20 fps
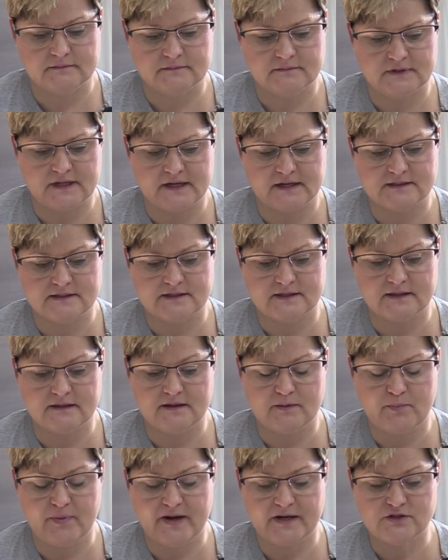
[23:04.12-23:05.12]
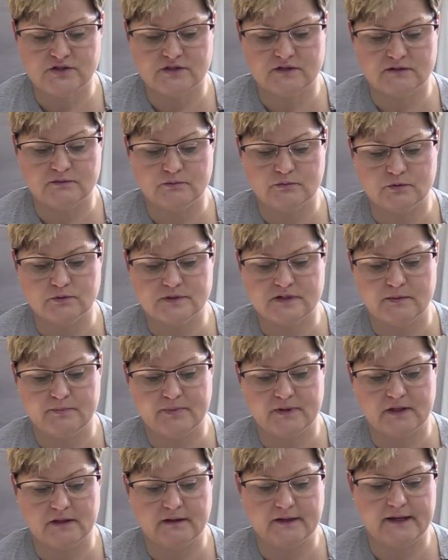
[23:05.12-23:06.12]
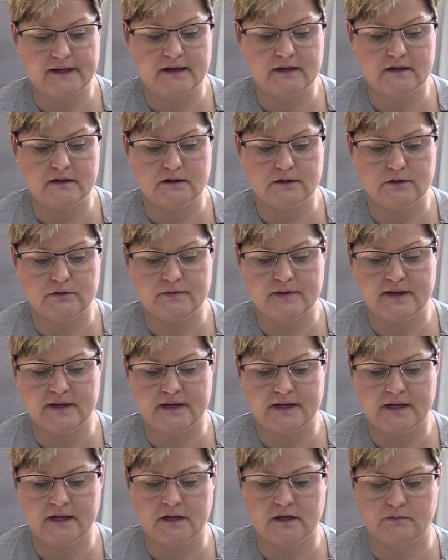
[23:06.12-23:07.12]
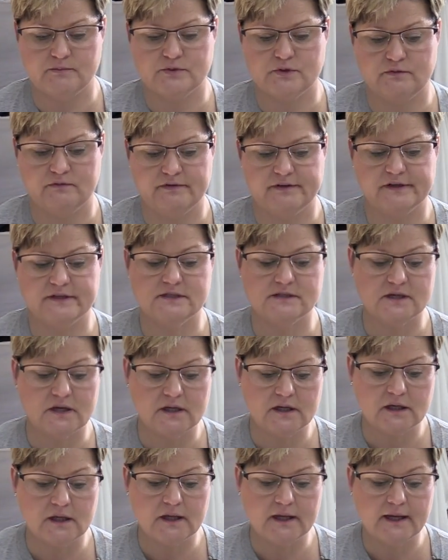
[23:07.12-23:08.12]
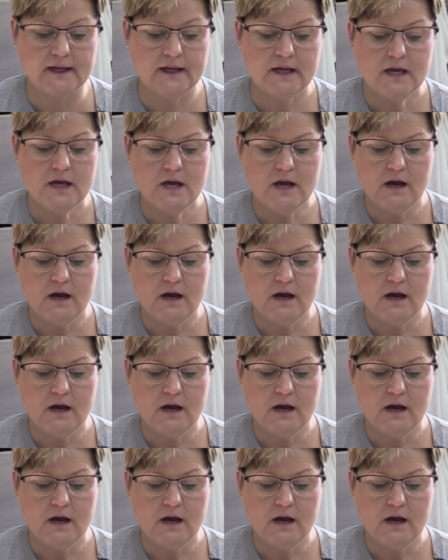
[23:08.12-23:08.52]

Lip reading: Like I said, the patient will typically, the headache comes on very suddenly,